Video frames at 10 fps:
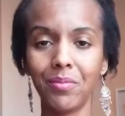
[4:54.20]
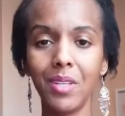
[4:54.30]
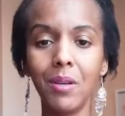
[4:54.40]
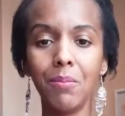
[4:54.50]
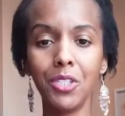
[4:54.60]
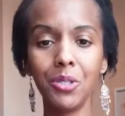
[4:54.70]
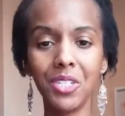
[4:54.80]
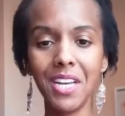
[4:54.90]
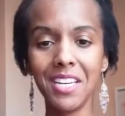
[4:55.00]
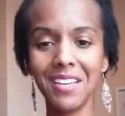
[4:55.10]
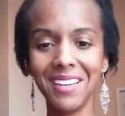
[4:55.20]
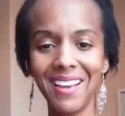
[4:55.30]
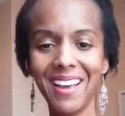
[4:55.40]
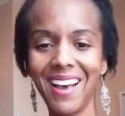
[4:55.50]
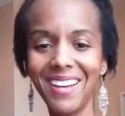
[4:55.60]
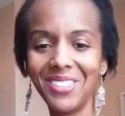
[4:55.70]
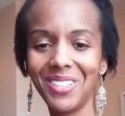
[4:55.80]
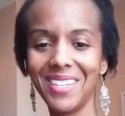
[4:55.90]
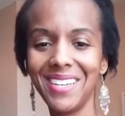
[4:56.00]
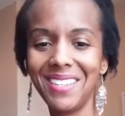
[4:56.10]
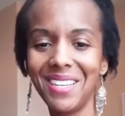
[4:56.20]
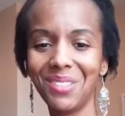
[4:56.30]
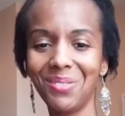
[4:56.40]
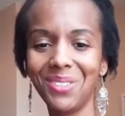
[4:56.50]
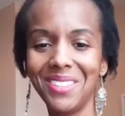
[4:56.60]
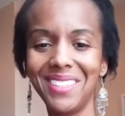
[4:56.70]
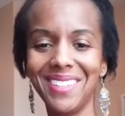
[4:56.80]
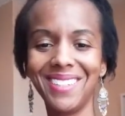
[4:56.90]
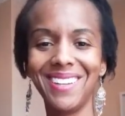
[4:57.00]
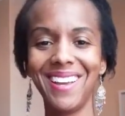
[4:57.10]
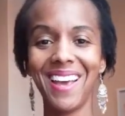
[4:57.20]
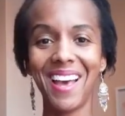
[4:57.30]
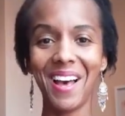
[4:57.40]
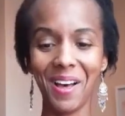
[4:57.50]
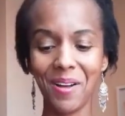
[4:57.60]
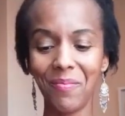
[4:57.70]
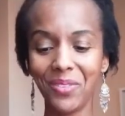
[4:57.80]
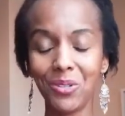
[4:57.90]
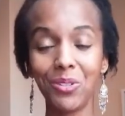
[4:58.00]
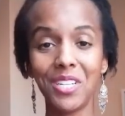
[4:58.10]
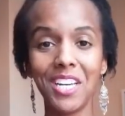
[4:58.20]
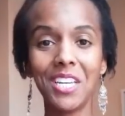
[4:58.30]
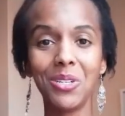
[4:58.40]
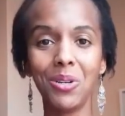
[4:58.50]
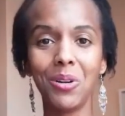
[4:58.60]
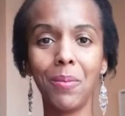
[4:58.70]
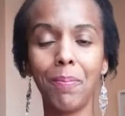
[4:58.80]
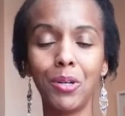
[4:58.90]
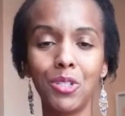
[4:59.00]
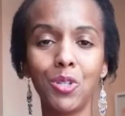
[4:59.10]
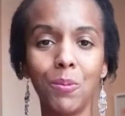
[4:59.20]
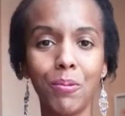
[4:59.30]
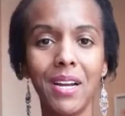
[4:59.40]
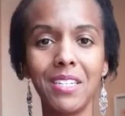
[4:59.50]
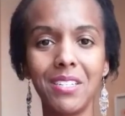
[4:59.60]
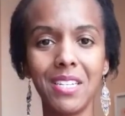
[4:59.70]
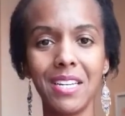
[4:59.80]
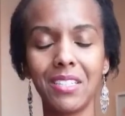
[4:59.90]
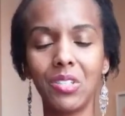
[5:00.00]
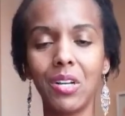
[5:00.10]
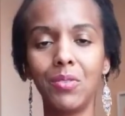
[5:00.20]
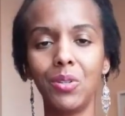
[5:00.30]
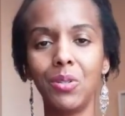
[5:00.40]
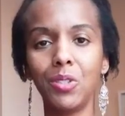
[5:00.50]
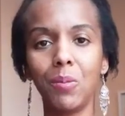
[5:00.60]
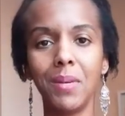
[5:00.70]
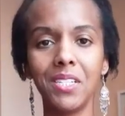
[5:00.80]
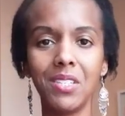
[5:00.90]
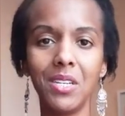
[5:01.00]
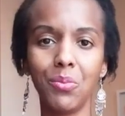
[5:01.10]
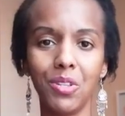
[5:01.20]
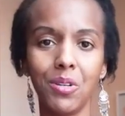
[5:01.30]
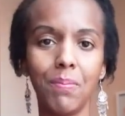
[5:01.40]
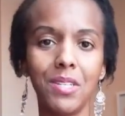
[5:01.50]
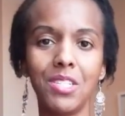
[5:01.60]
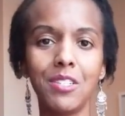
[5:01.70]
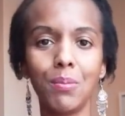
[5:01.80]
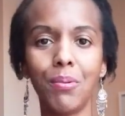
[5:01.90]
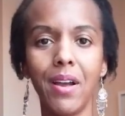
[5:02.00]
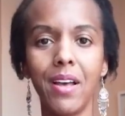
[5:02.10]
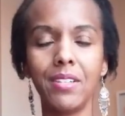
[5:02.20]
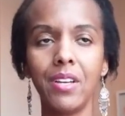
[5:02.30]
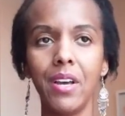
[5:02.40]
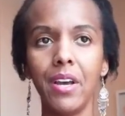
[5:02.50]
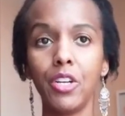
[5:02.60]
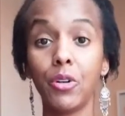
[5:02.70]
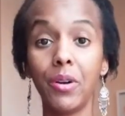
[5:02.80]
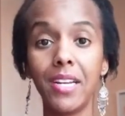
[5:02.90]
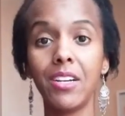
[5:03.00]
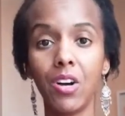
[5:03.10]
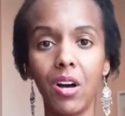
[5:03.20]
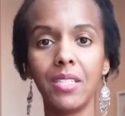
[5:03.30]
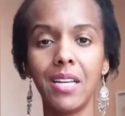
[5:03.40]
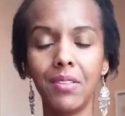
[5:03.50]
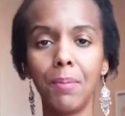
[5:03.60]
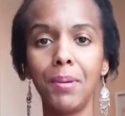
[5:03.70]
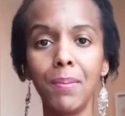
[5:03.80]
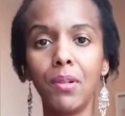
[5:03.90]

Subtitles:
but you're taking, hi Judy, thanks for joining. You're taking your personal brand to the next level. You're mixing it with your business brand. You're creating content that people